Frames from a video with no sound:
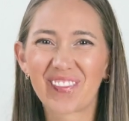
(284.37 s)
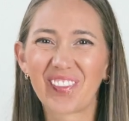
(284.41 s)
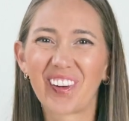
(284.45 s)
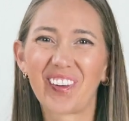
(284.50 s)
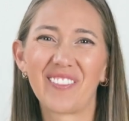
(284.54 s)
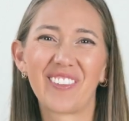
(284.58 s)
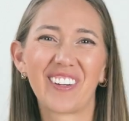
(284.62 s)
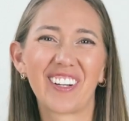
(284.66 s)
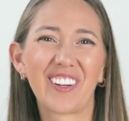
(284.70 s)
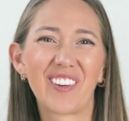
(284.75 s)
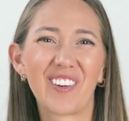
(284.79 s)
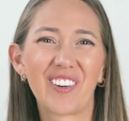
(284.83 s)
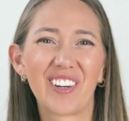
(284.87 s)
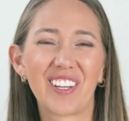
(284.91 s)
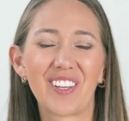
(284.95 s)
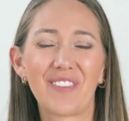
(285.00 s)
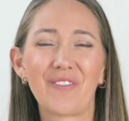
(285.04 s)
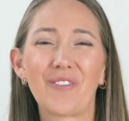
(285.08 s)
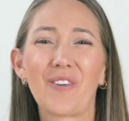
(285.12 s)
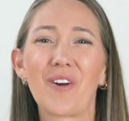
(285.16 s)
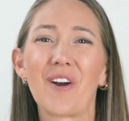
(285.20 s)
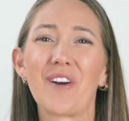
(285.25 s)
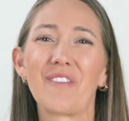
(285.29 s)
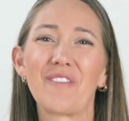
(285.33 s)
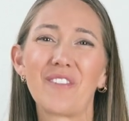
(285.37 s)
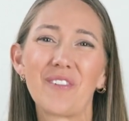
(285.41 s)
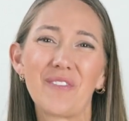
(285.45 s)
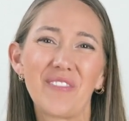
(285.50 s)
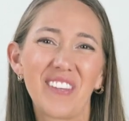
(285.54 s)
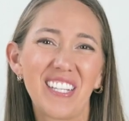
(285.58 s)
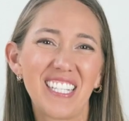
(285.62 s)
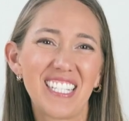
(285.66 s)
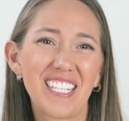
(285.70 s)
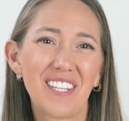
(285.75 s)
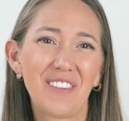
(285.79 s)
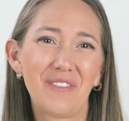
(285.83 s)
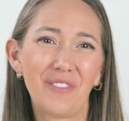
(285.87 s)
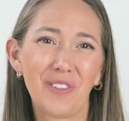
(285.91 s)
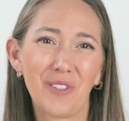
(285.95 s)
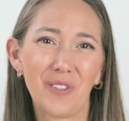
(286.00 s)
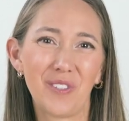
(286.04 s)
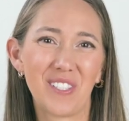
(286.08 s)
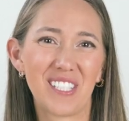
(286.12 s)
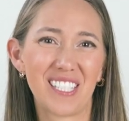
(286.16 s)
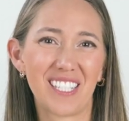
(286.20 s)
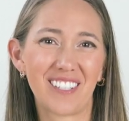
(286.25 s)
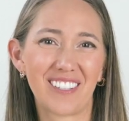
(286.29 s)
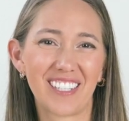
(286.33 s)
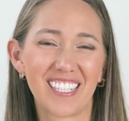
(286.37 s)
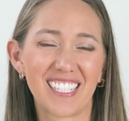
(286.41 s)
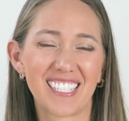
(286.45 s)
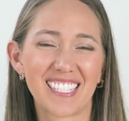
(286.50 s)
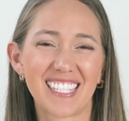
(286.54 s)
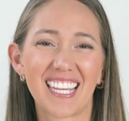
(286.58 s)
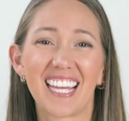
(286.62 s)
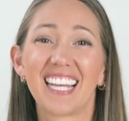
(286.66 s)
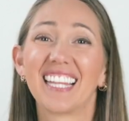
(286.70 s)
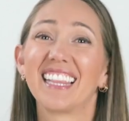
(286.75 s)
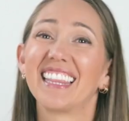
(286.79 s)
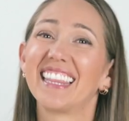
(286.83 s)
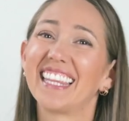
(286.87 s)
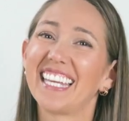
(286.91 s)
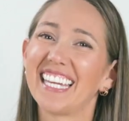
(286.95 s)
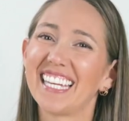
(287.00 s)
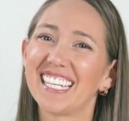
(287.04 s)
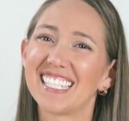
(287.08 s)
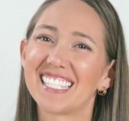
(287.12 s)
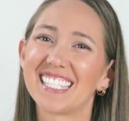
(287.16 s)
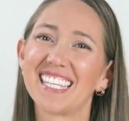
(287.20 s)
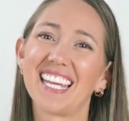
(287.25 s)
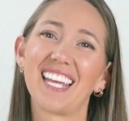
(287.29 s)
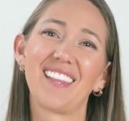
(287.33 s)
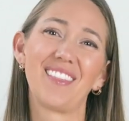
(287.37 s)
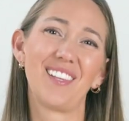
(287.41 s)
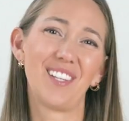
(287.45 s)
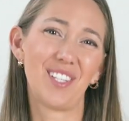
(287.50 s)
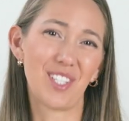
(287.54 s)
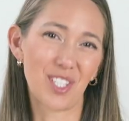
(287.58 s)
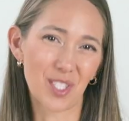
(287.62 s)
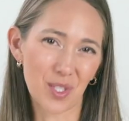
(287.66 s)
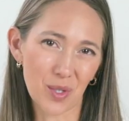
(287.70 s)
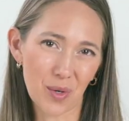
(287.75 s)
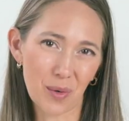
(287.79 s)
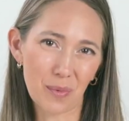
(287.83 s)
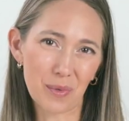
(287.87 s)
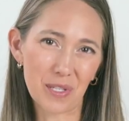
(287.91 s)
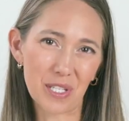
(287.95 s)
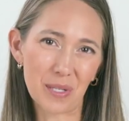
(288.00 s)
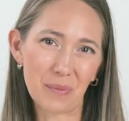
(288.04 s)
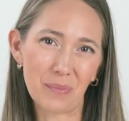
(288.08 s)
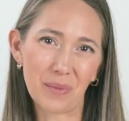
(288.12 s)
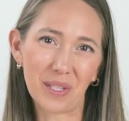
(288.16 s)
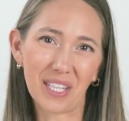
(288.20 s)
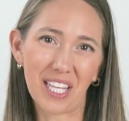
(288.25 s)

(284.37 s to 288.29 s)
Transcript: we recorded for our fermented food series links in the description